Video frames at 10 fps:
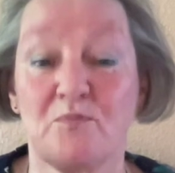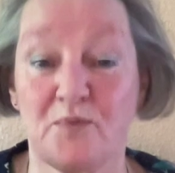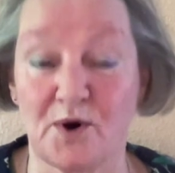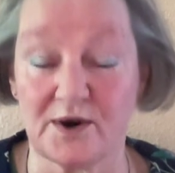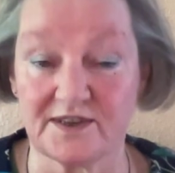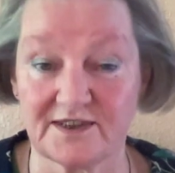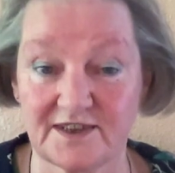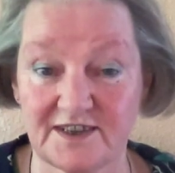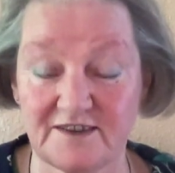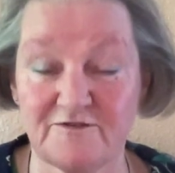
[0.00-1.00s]

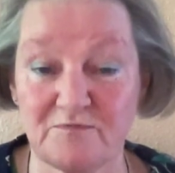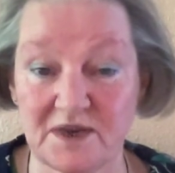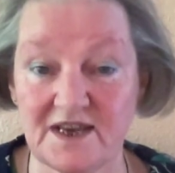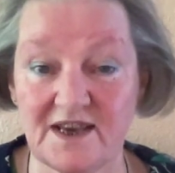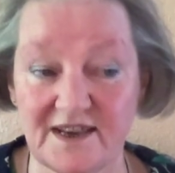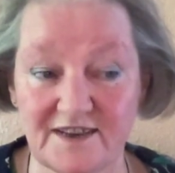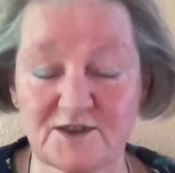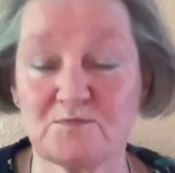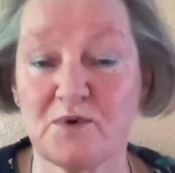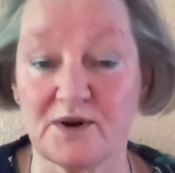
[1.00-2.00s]
positive
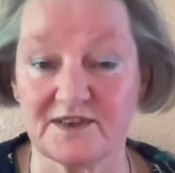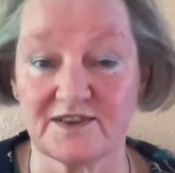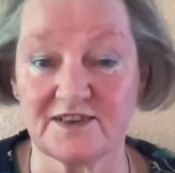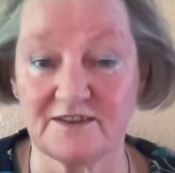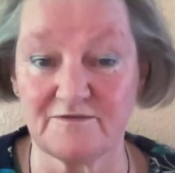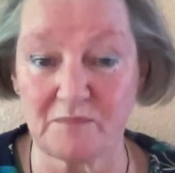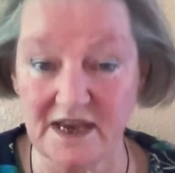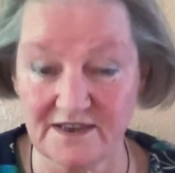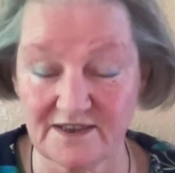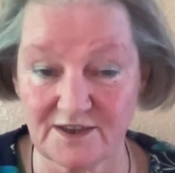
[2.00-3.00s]
beings, positive
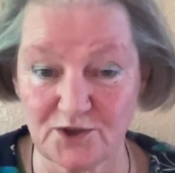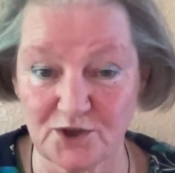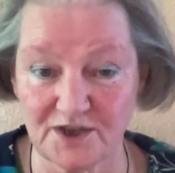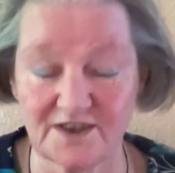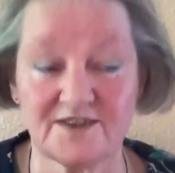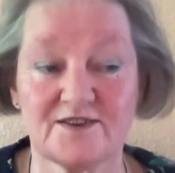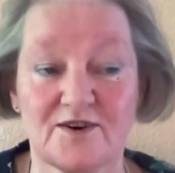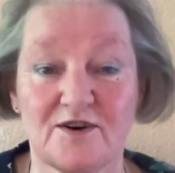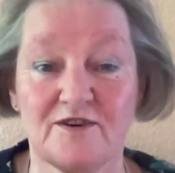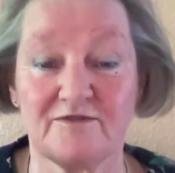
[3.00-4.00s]
messages
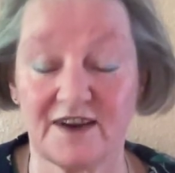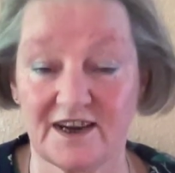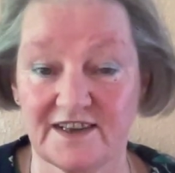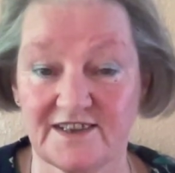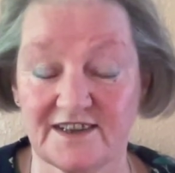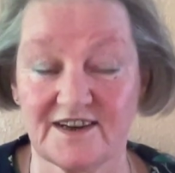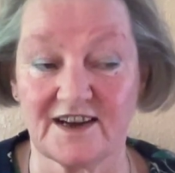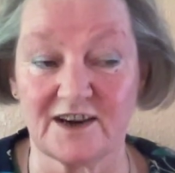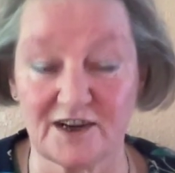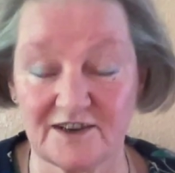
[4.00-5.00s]
of light and
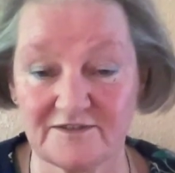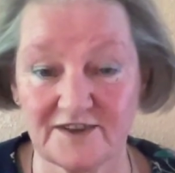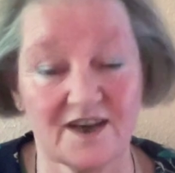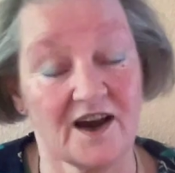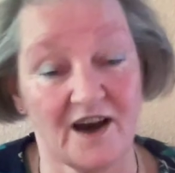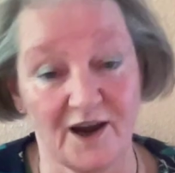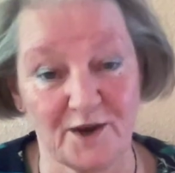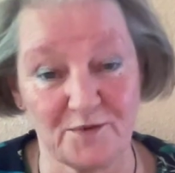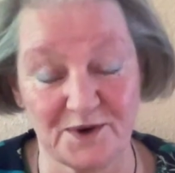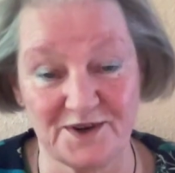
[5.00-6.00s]
love.
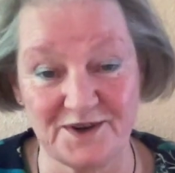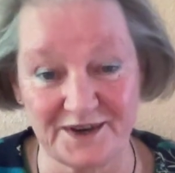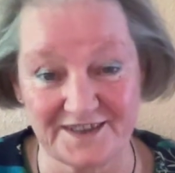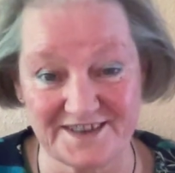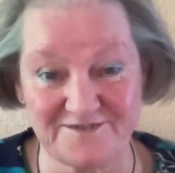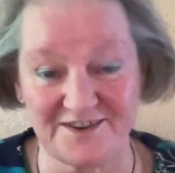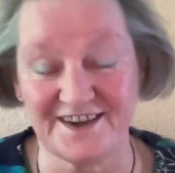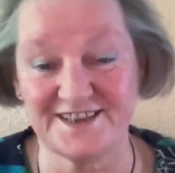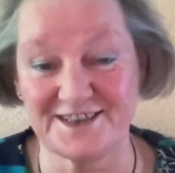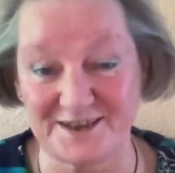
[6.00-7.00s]
I would not
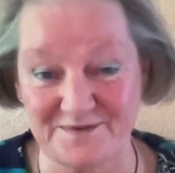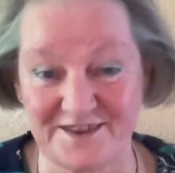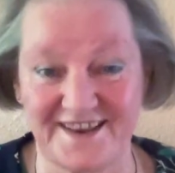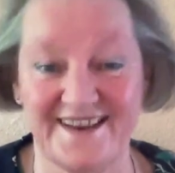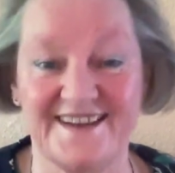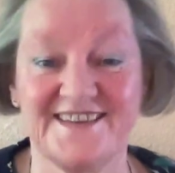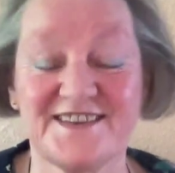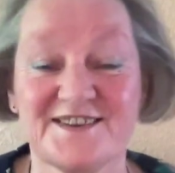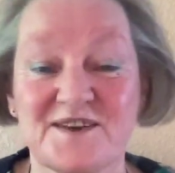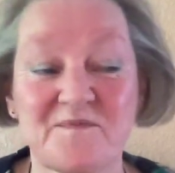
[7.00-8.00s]
invite something
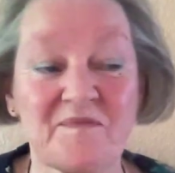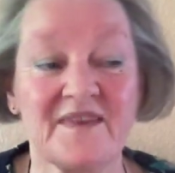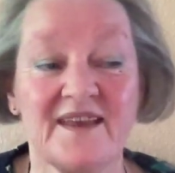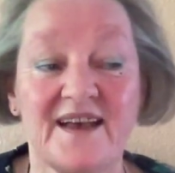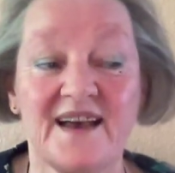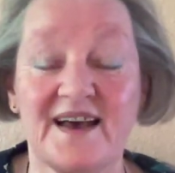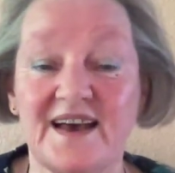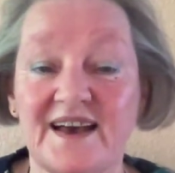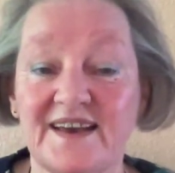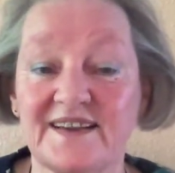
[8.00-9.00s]
else.
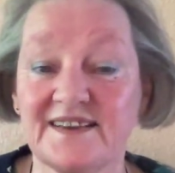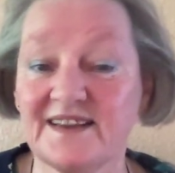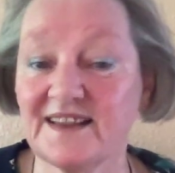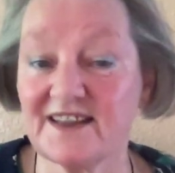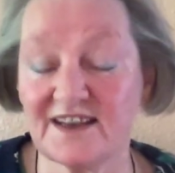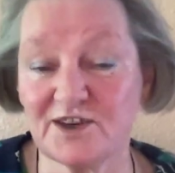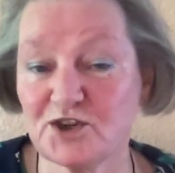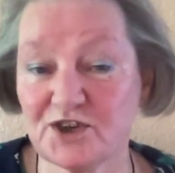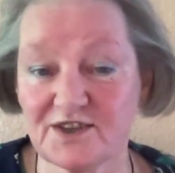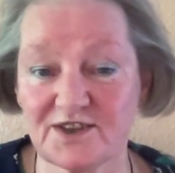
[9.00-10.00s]
And then
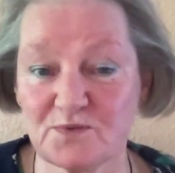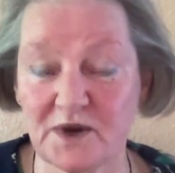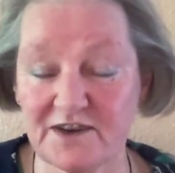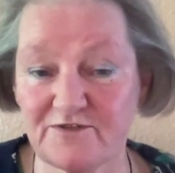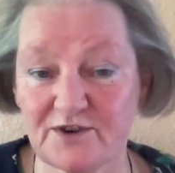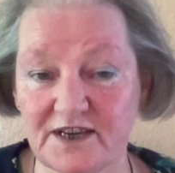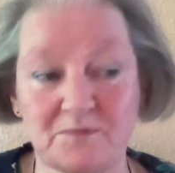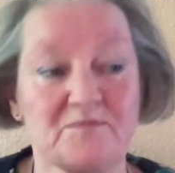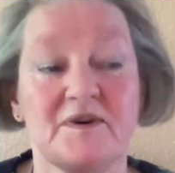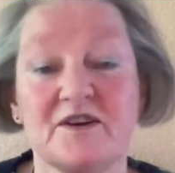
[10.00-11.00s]
just wait for
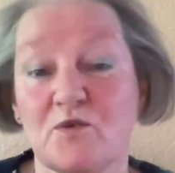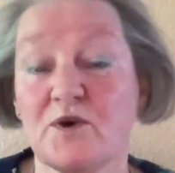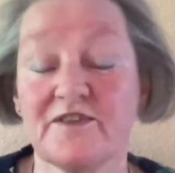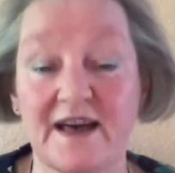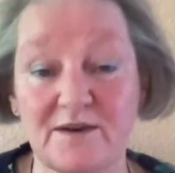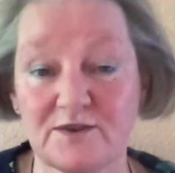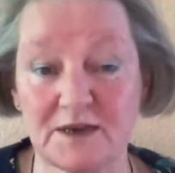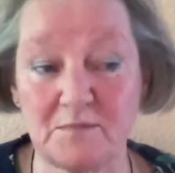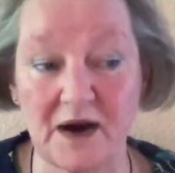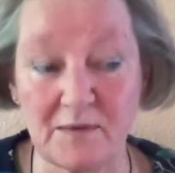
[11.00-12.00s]
it, but without
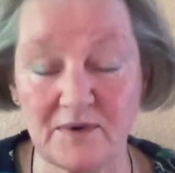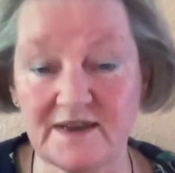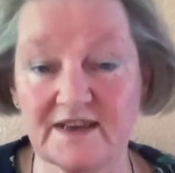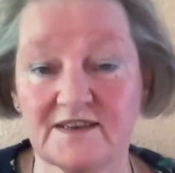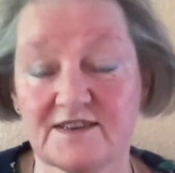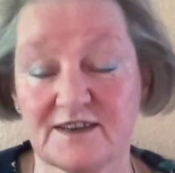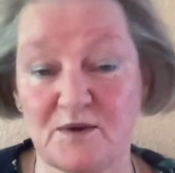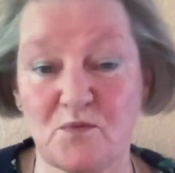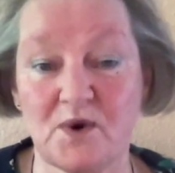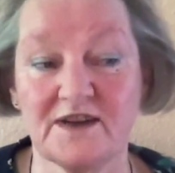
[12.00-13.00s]
a public,
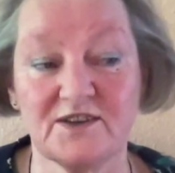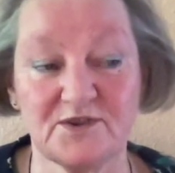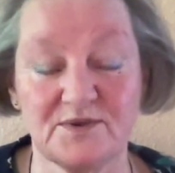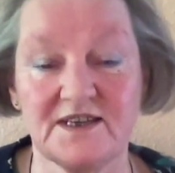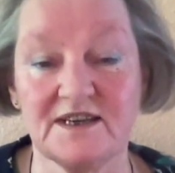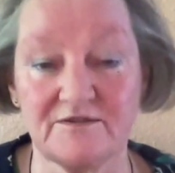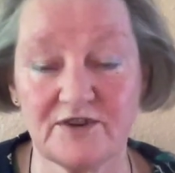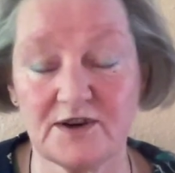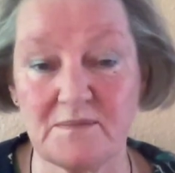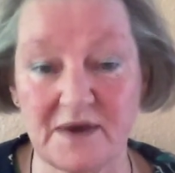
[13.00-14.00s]
someone to
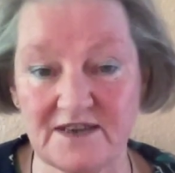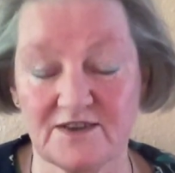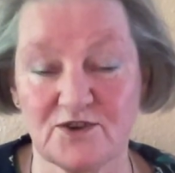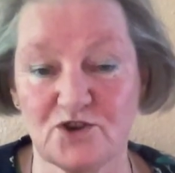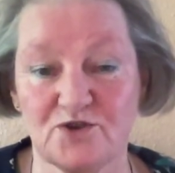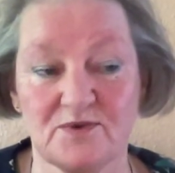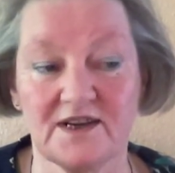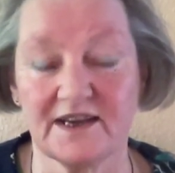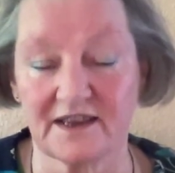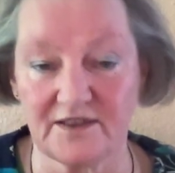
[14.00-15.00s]
deliver a message to,
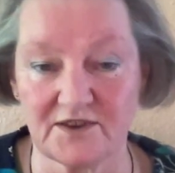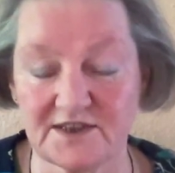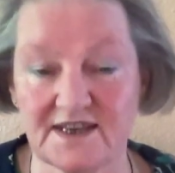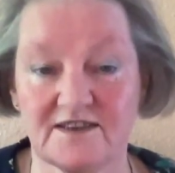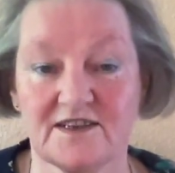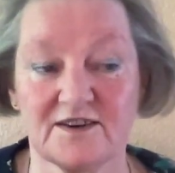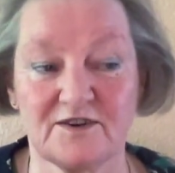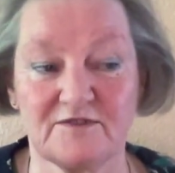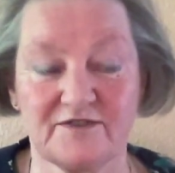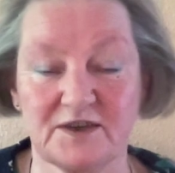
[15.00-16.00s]
like in the setting
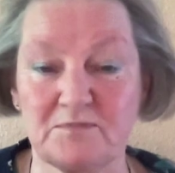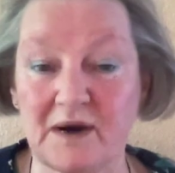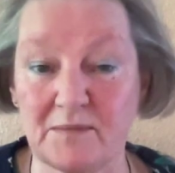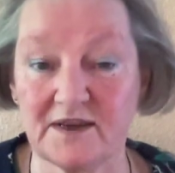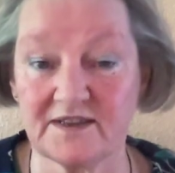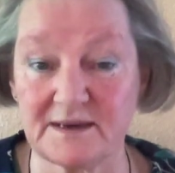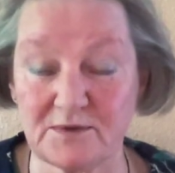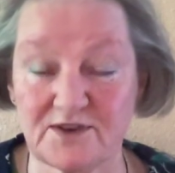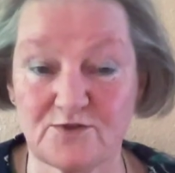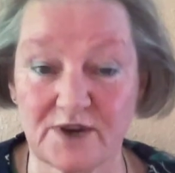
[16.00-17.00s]
of a public
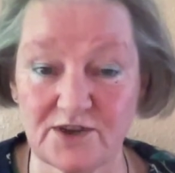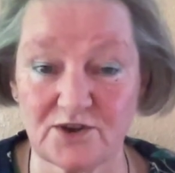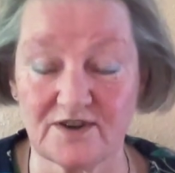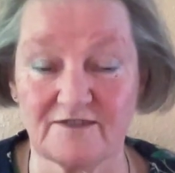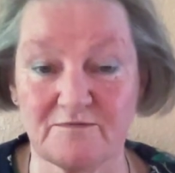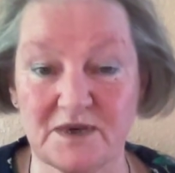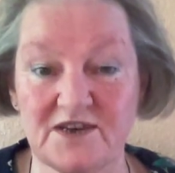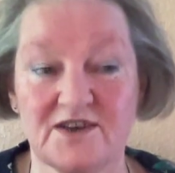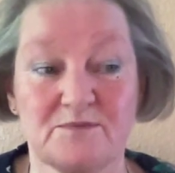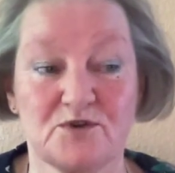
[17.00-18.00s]
demonstration of
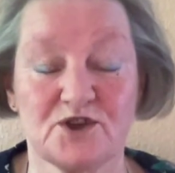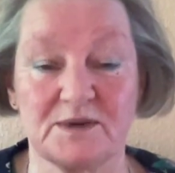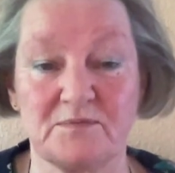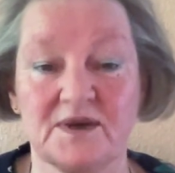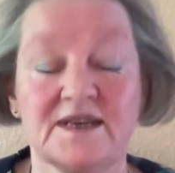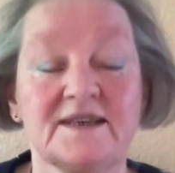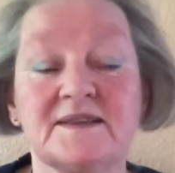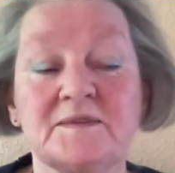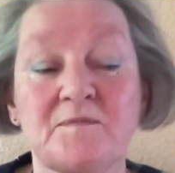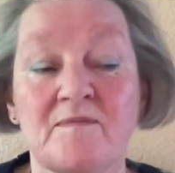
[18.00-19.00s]
mediumship.
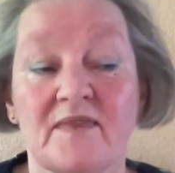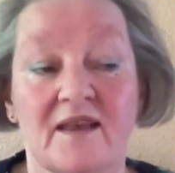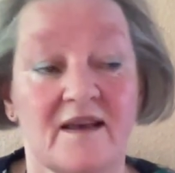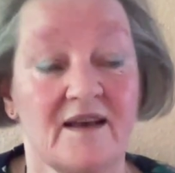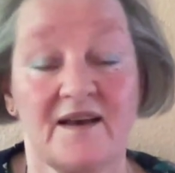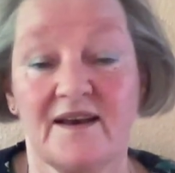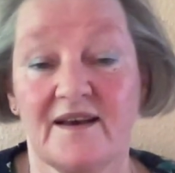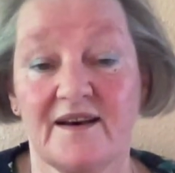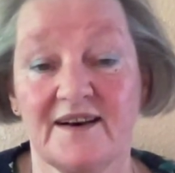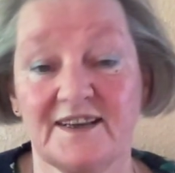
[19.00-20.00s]

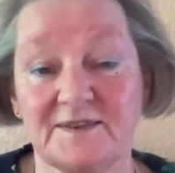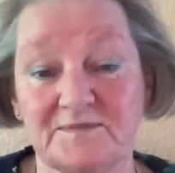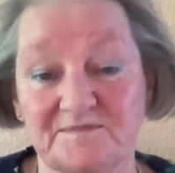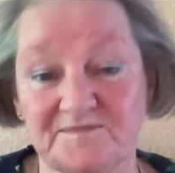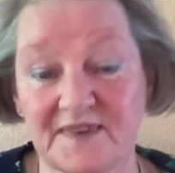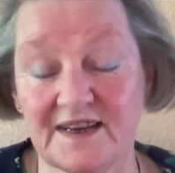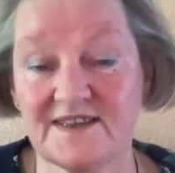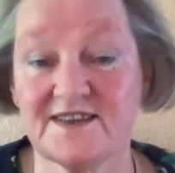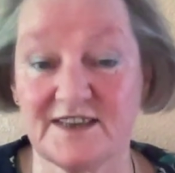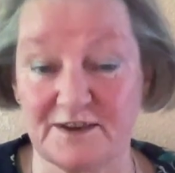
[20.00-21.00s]

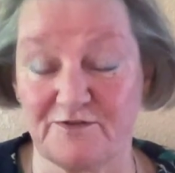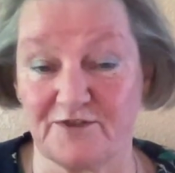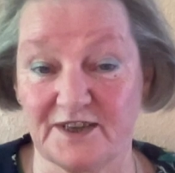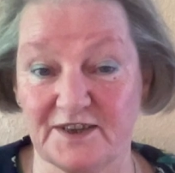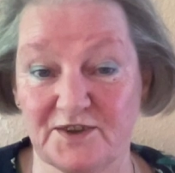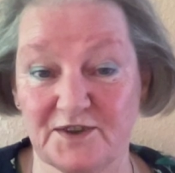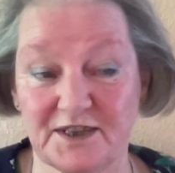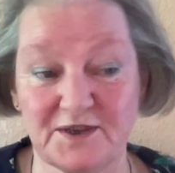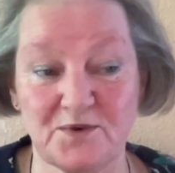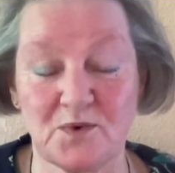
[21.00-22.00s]
It's different, you
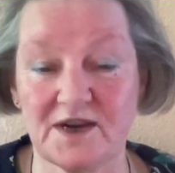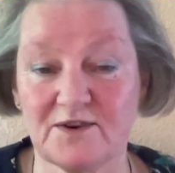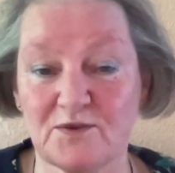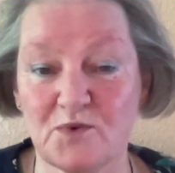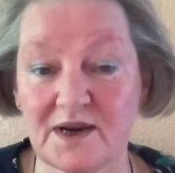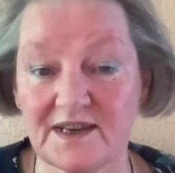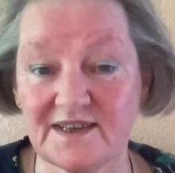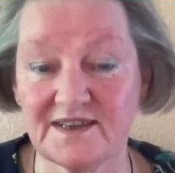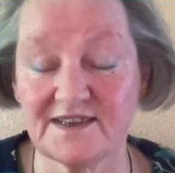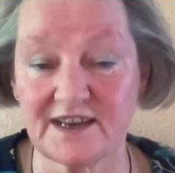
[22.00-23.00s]
know,
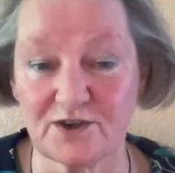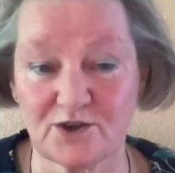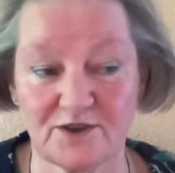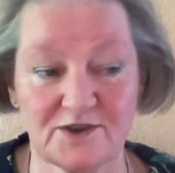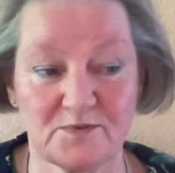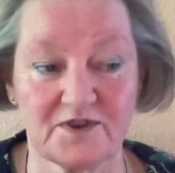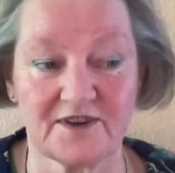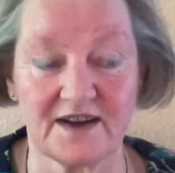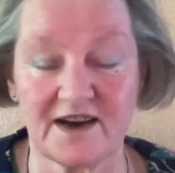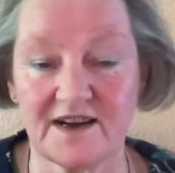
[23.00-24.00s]
one-on-one in sessions
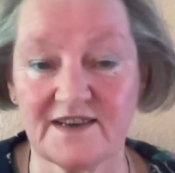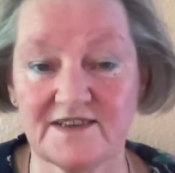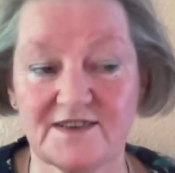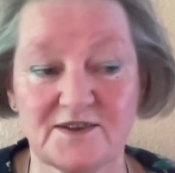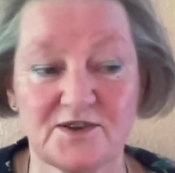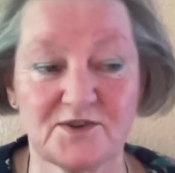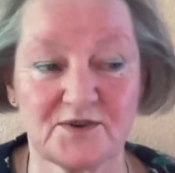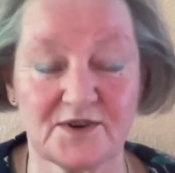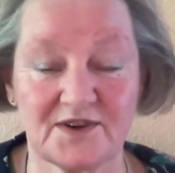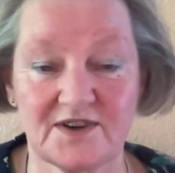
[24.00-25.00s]
with clients
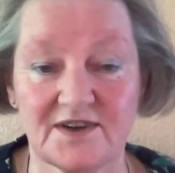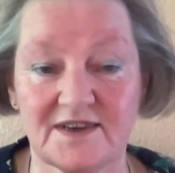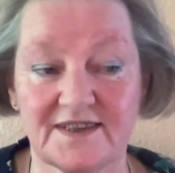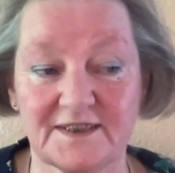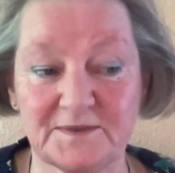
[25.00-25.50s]
or